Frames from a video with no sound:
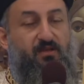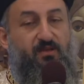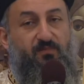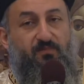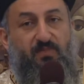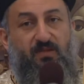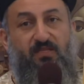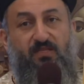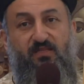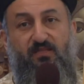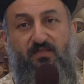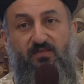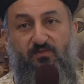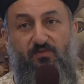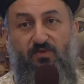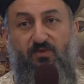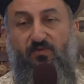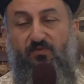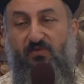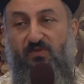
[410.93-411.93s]
But
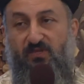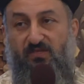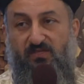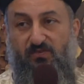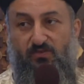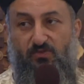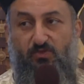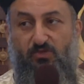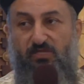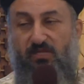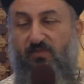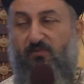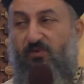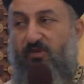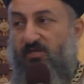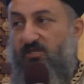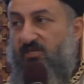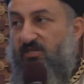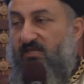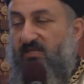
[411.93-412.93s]
we do
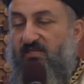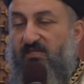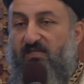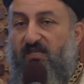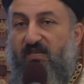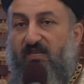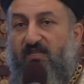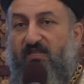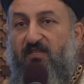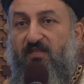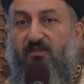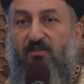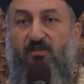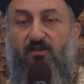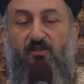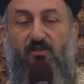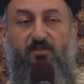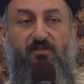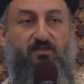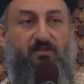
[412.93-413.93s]
celebration inside the
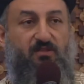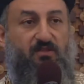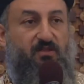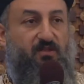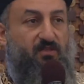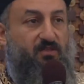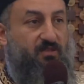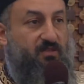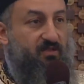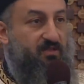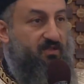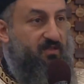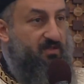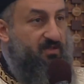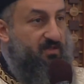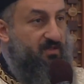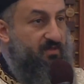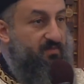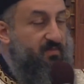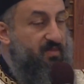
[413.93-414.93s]

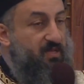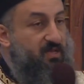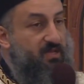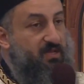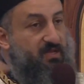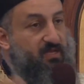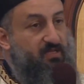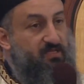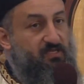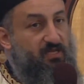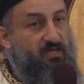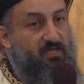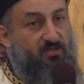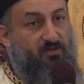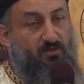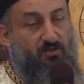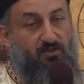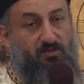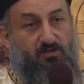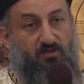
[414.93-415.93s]
altar, inside the
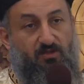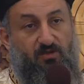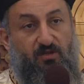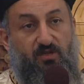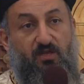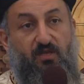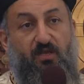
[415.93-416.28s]
altar.